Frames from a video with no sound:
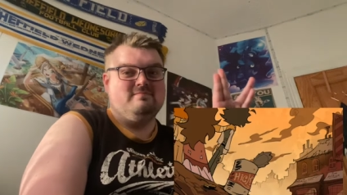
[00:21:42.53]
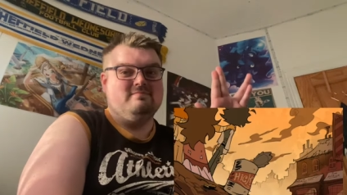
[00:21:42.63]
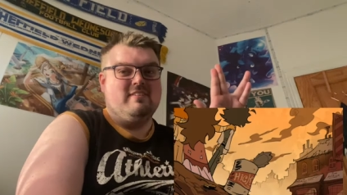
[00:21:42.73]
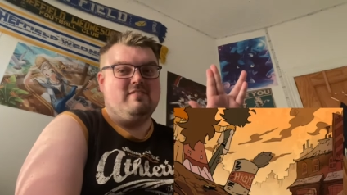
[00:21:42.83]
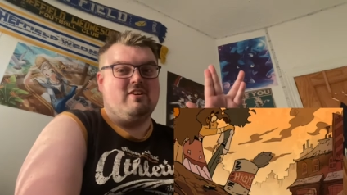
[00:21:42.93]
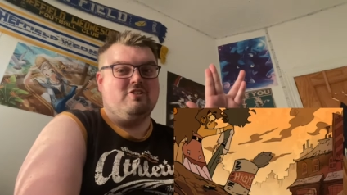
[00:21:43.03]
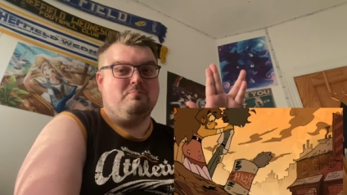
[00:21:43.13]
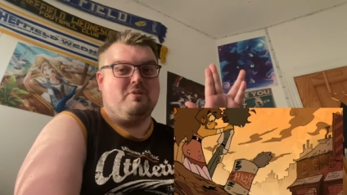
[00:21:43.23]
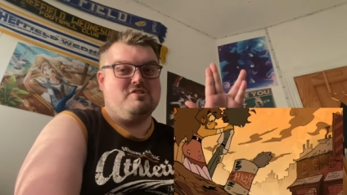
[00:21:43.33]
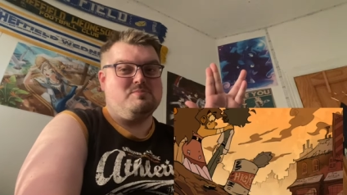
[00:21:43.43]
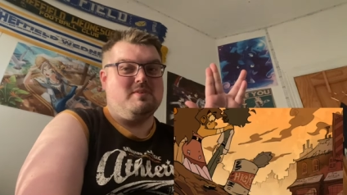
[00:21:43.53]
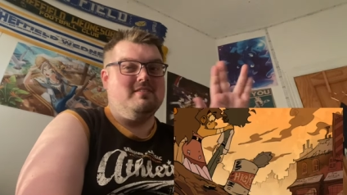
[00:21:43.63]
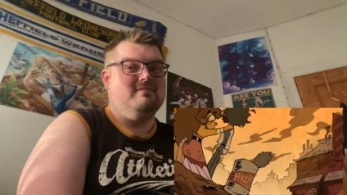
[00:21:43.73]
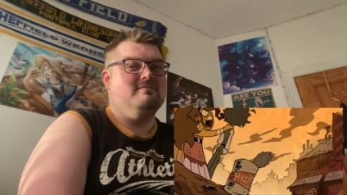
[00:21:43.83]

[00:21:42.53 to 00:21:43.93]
Live long and prosper.